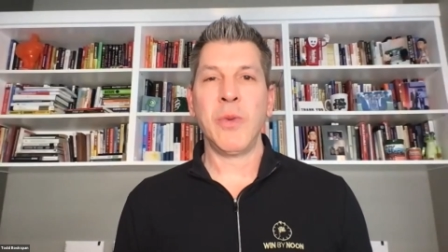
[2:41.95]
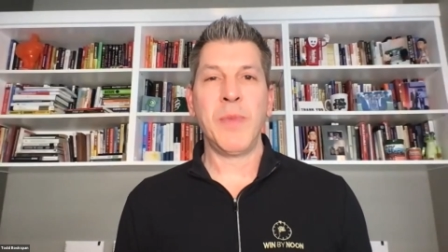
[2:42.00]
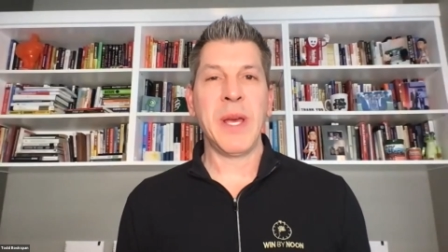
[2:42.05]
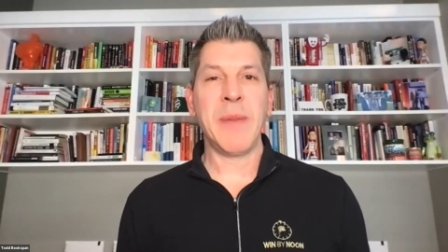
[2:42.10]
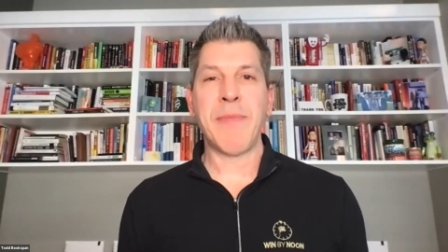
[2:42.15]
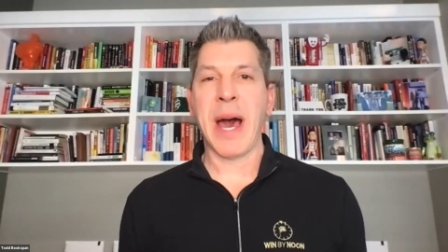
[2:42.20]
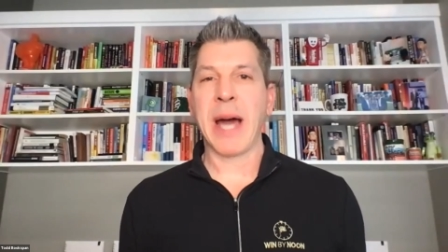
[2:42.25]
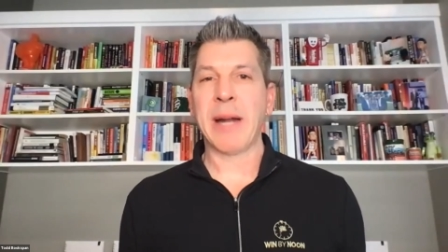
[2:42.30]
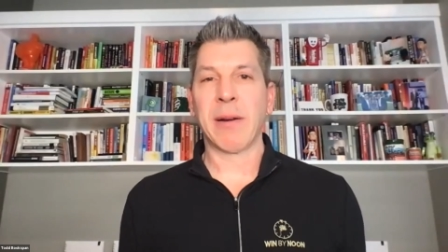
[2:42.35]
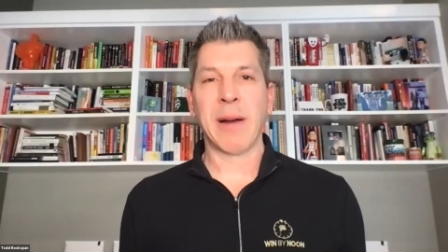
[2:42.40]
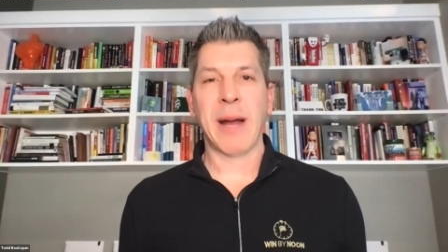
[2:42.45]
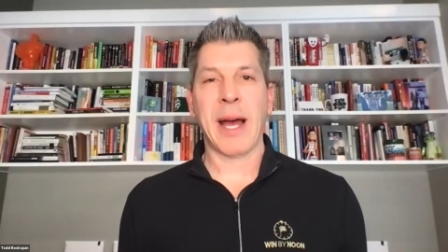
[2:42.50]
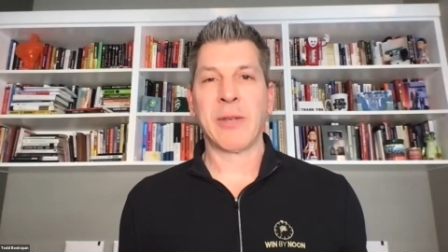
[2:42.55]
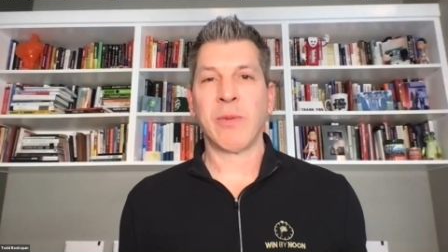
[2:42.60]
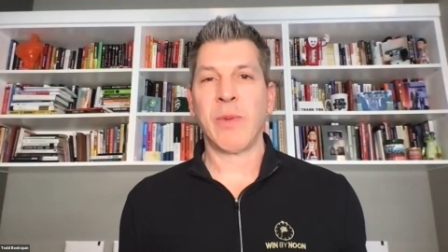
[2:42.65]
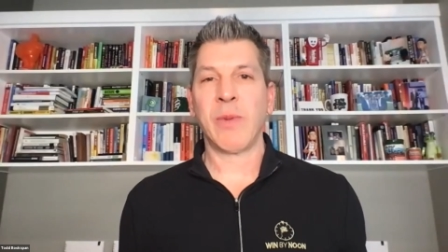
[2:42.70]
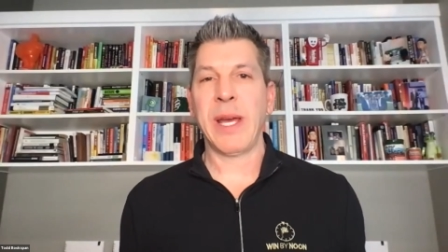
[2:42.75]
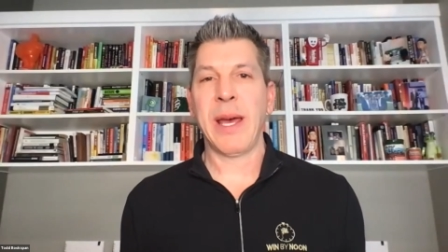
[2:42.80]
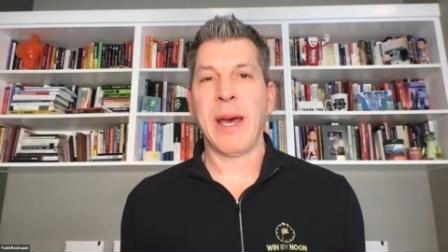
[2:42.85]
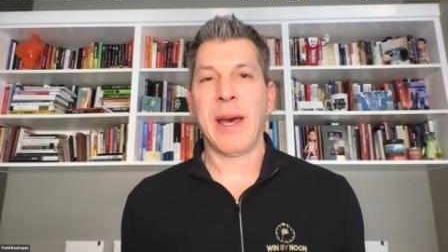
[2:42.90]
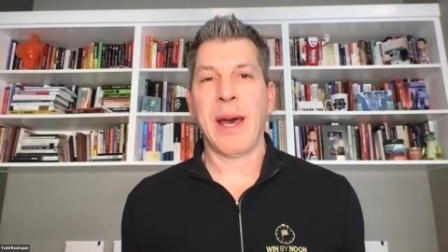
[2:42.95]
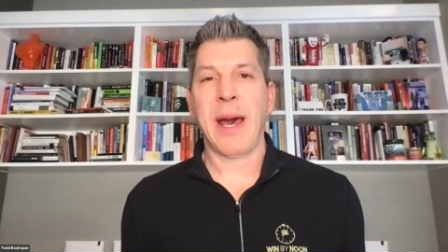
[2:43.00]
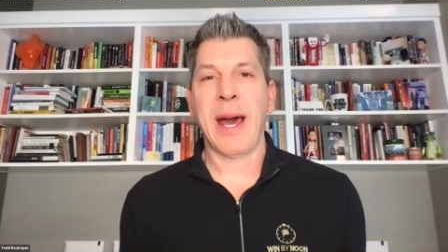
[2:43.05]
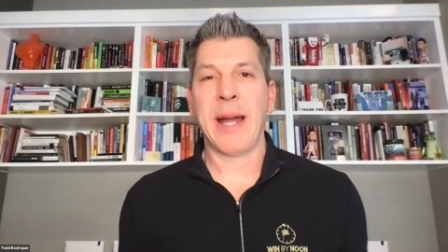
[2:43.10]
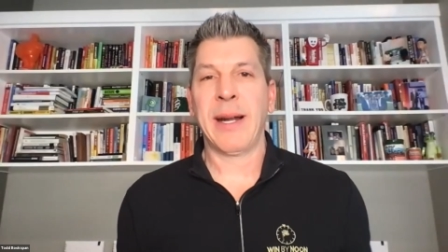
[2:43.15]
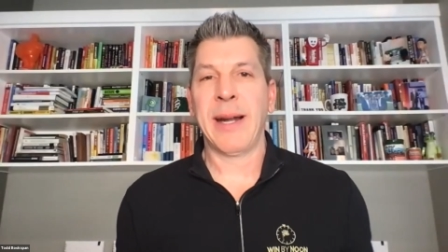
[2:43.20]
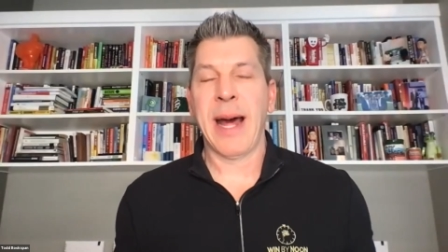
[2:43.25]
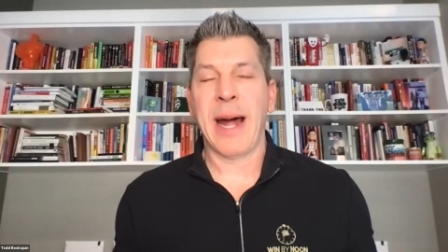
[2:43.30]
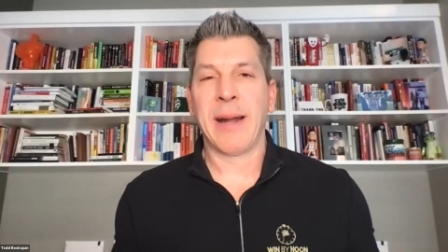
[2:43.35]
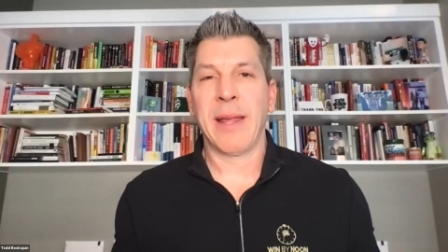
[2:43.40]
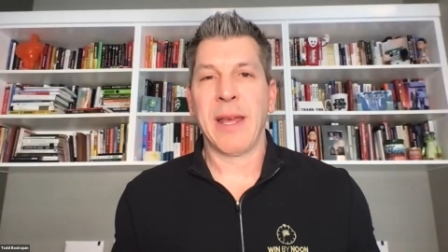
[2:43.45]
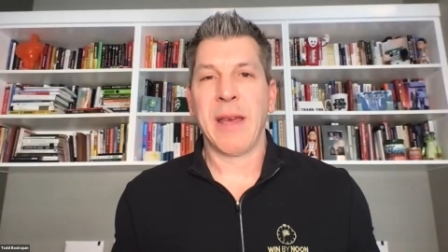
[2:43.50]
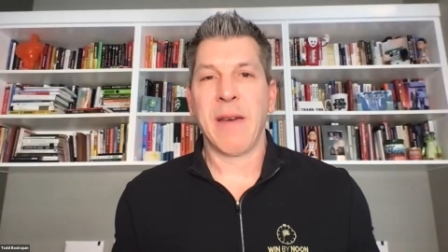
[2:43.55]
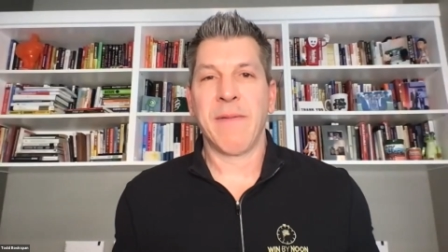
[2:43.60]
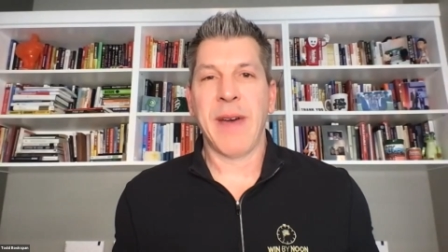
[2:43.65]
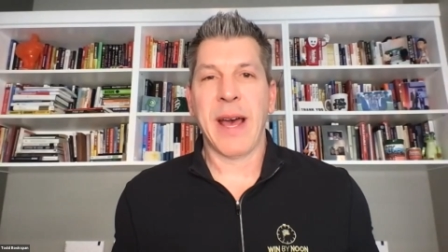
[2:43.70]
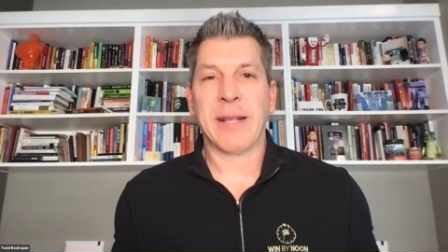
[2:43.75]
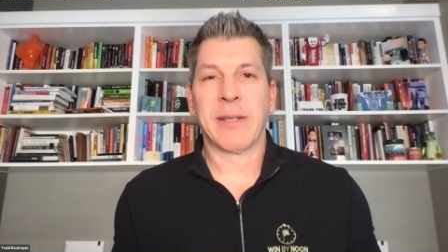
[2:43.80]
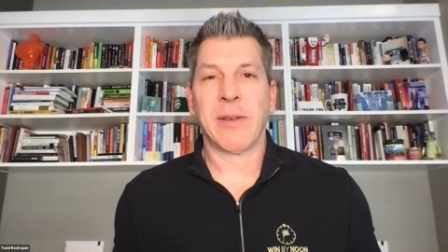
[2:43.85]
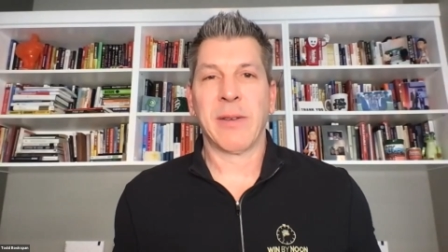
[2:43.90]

be better as we headed out of the event.